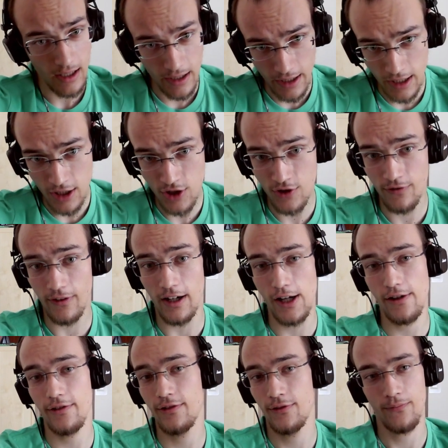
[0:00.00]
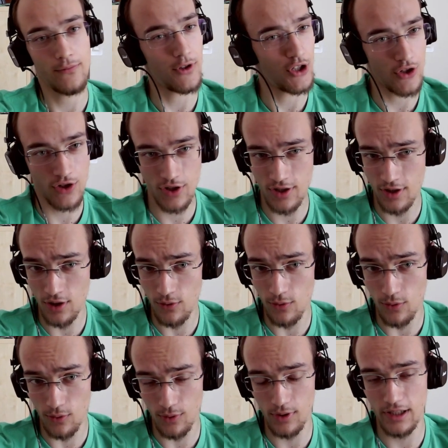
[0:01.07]
h5. You just go
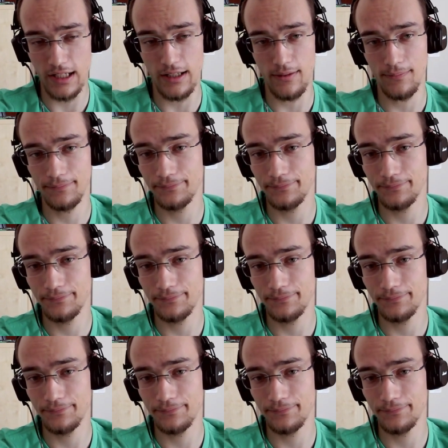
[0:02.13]
all in.